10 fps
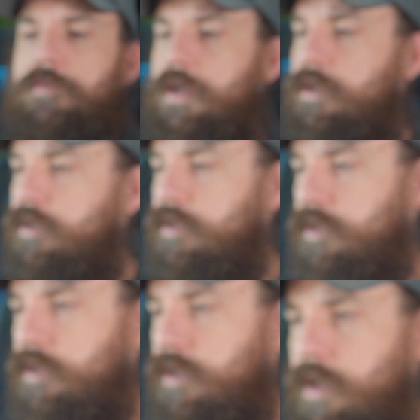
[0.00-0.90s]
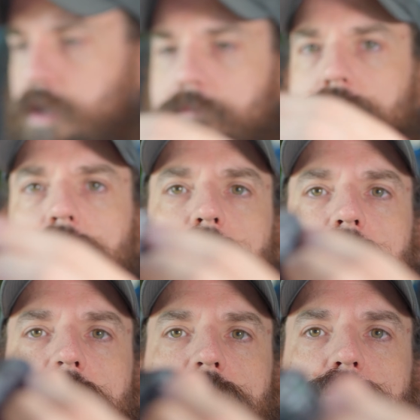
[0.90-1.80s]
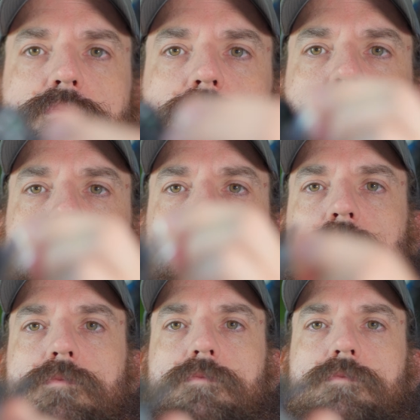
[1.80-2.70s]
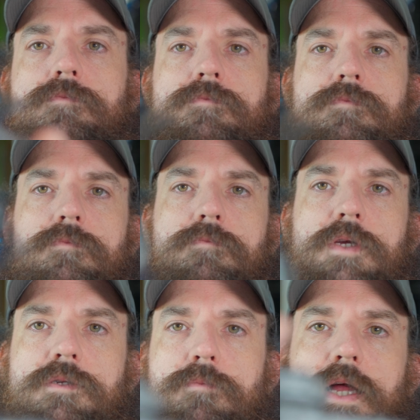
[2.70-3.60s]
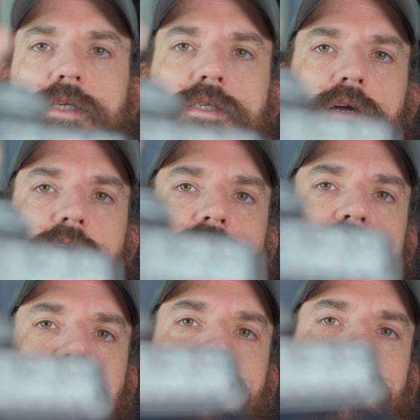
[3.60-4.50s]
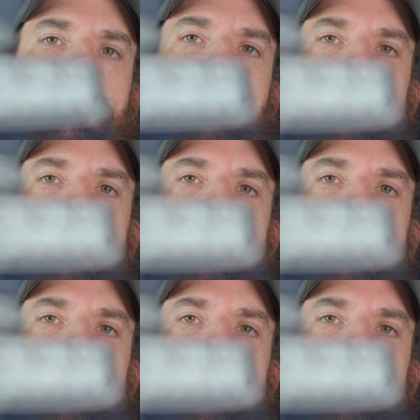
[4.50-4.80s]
bit. Um, I'm gonna take this piece of plastic off of there so you can see